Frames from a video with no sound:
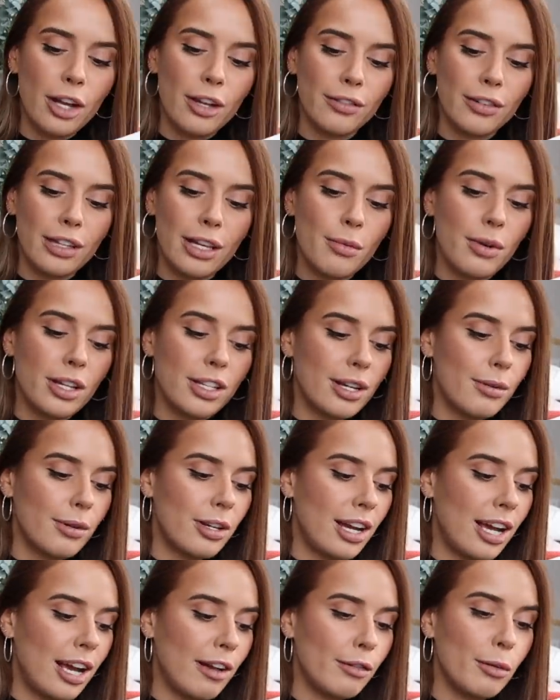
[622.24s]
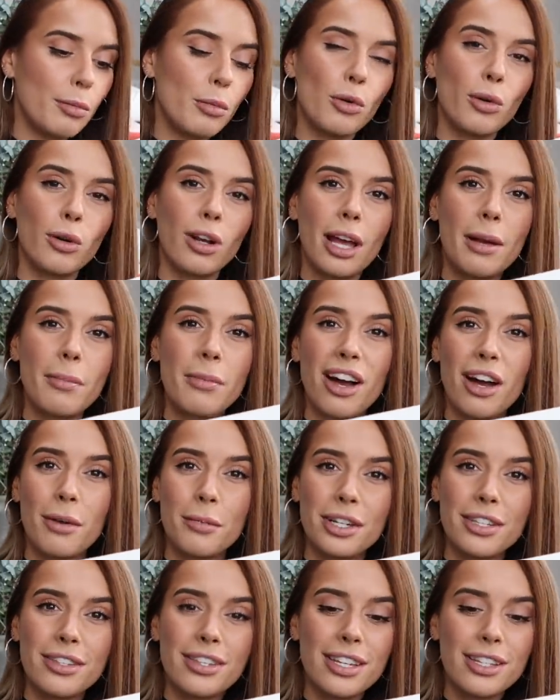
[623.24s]
hopefully one day when I have a more like
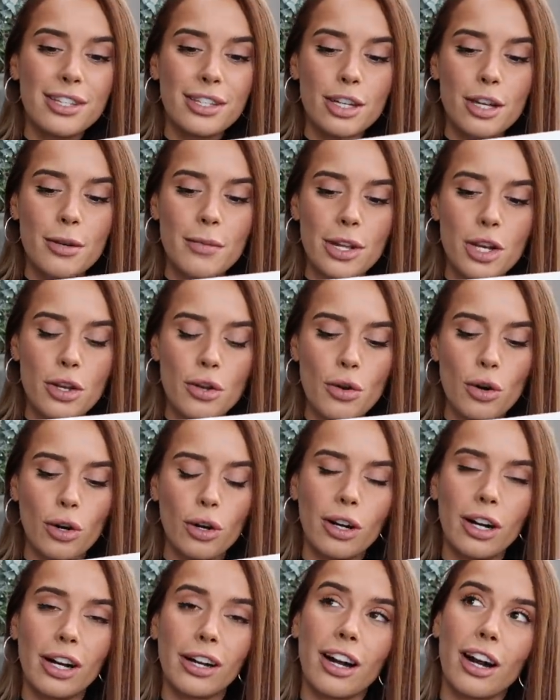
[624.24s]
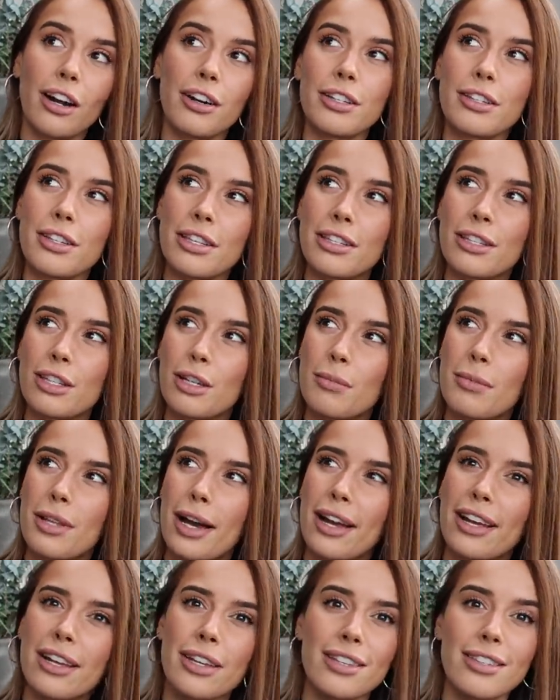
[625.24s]
permanent system and not a current system
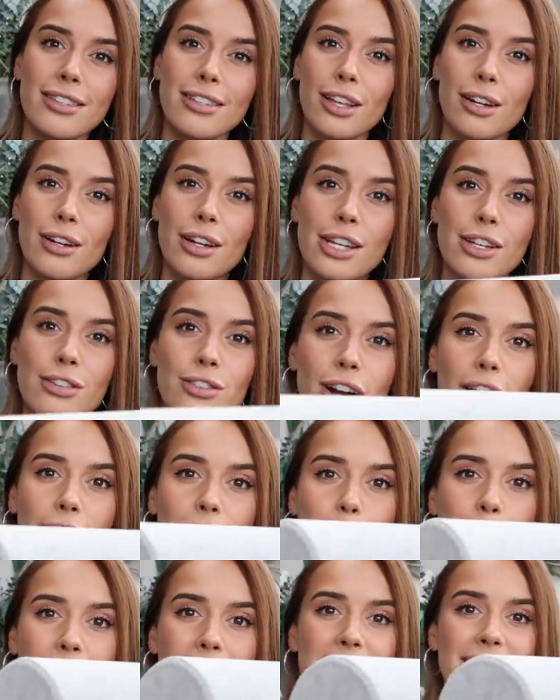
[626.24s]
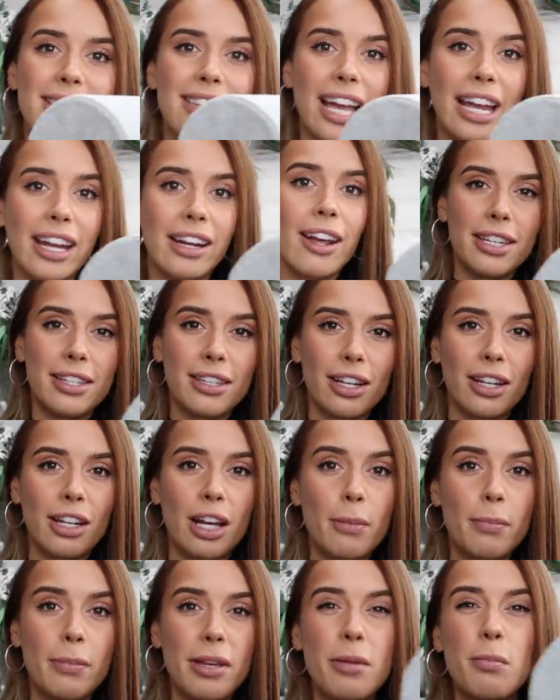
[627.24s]
that is slowly driving me insane, this can
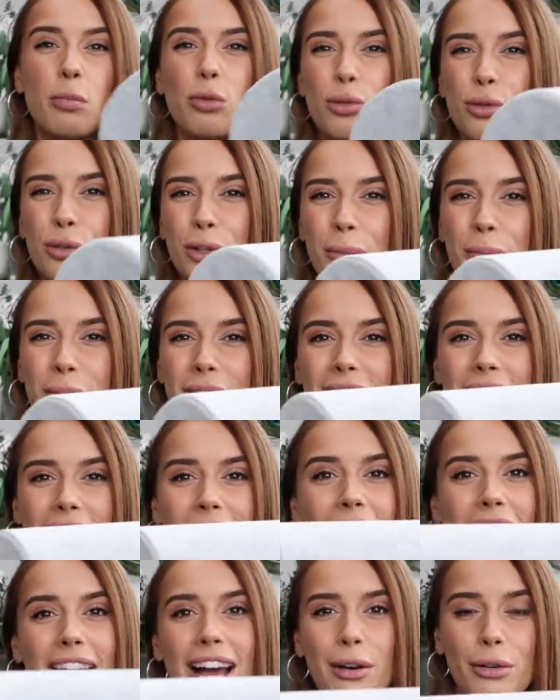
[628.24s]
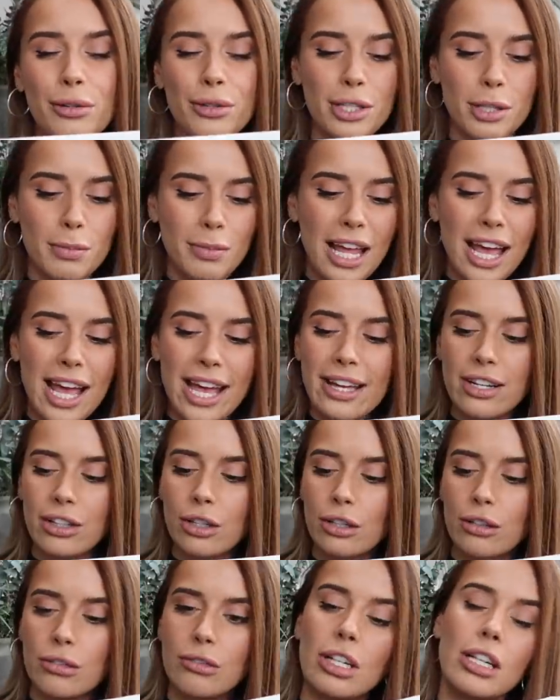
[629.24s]
like be properly like out on display and
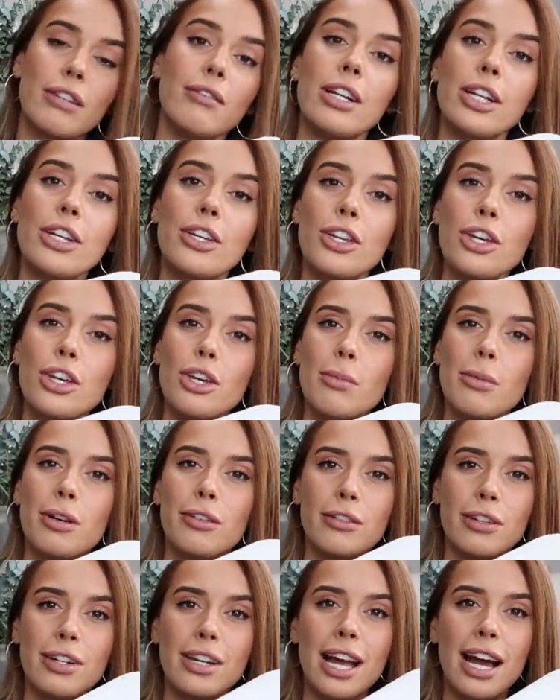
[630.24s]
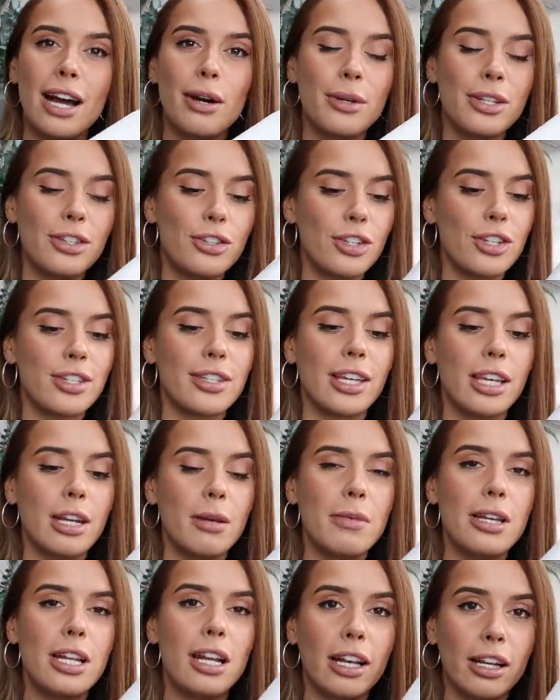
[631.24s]
look really, really cute. But for now, it's just gonna
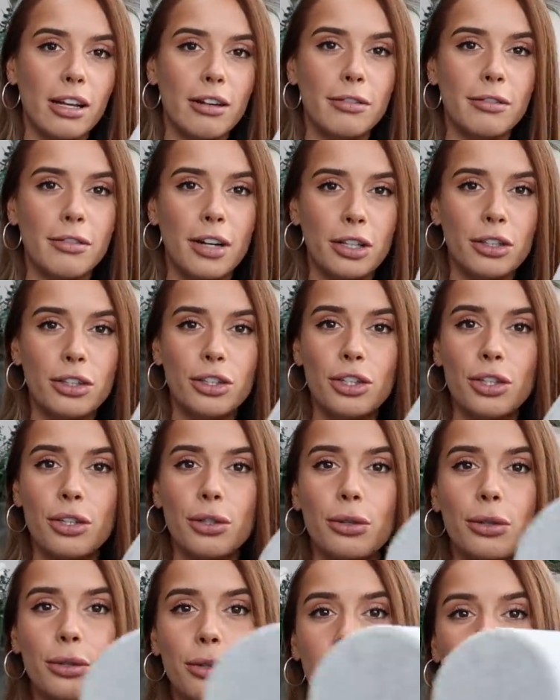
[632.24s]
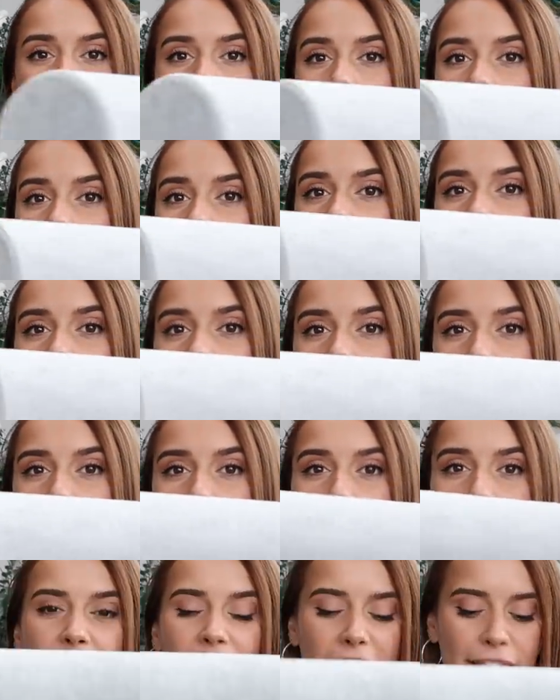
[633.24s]
be like a functional
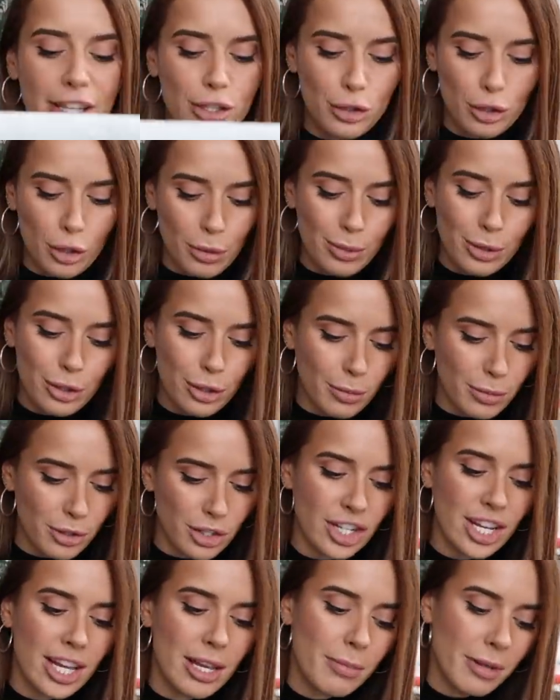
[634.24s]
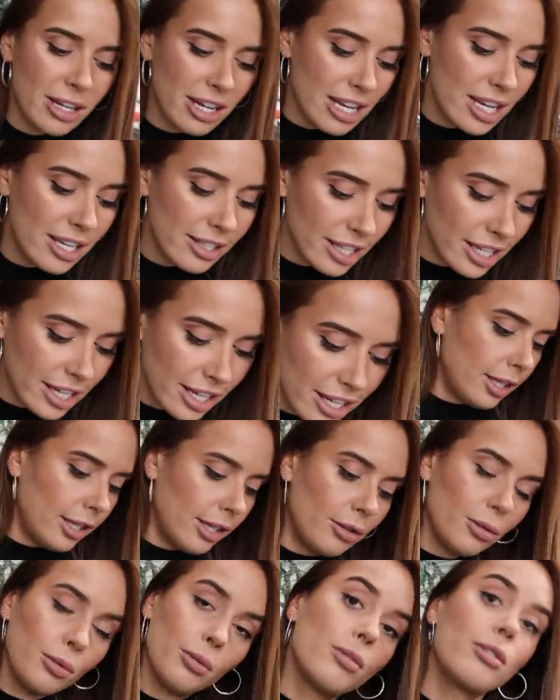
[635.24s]
little thing. Super, super cheap and easy. And
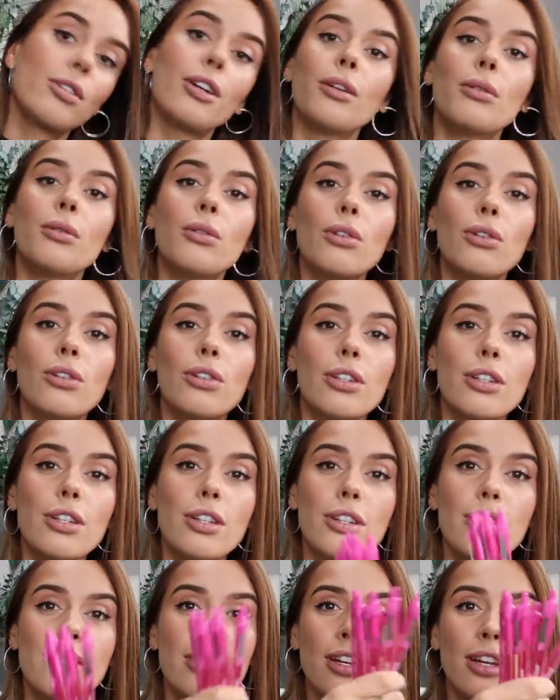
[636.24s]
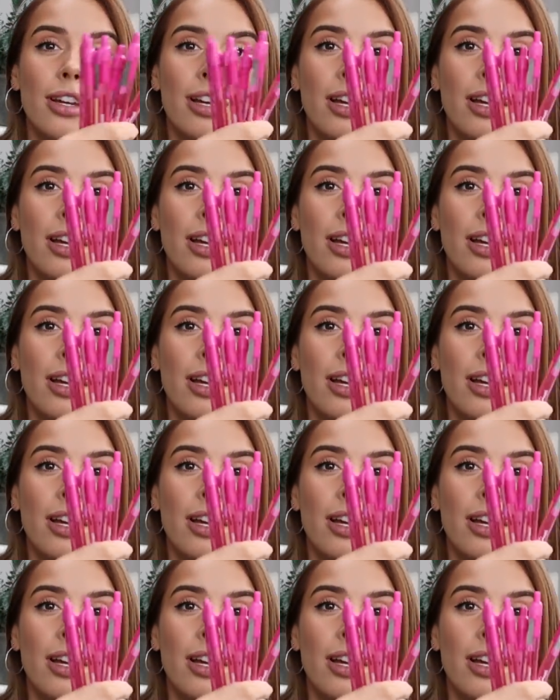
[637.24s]
then also ordered